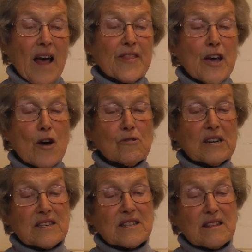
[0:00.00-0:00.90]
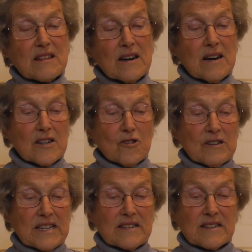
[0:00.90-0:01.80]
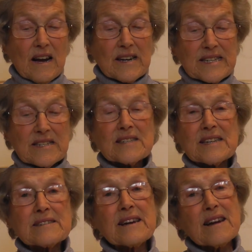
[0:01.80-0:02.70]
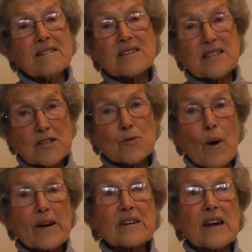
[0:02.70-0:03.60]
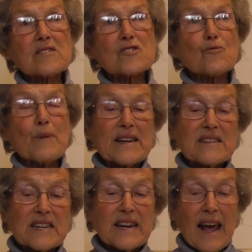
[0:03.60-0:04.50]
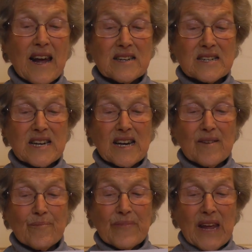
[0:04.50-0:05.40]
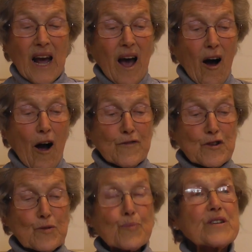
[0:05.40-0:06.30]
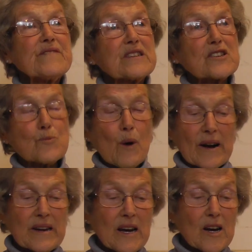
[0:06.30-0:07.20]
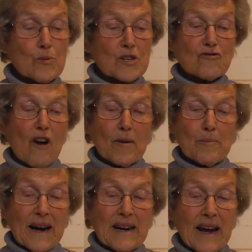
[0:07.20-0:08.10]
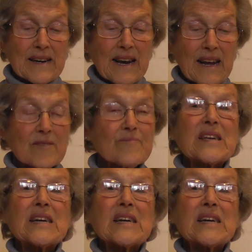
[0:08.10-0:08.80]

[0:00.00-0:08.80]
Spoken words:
The oak is the 3rd on its site, and this one dates from 1880, after the previous one was struck by lightning.